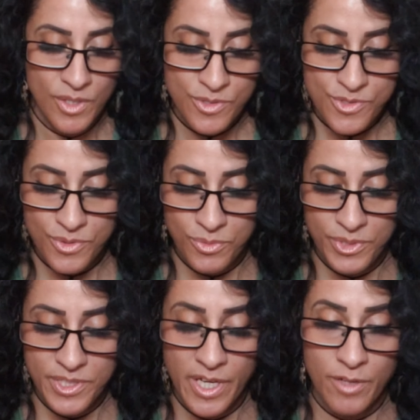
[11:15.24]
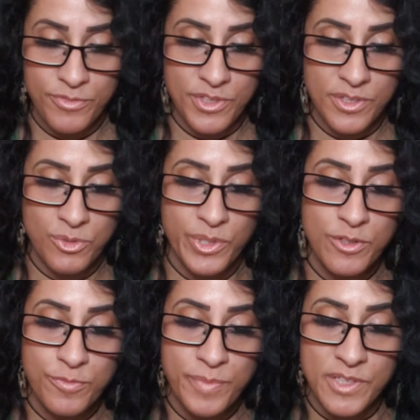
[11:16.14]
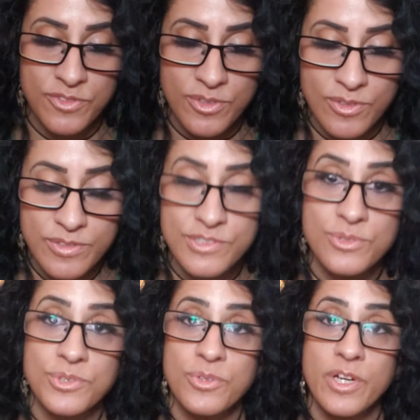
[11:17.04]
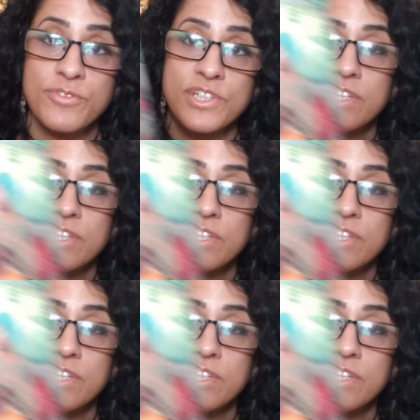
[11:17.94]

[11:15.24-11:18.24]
So we have the Queen of Pentacles. So you have the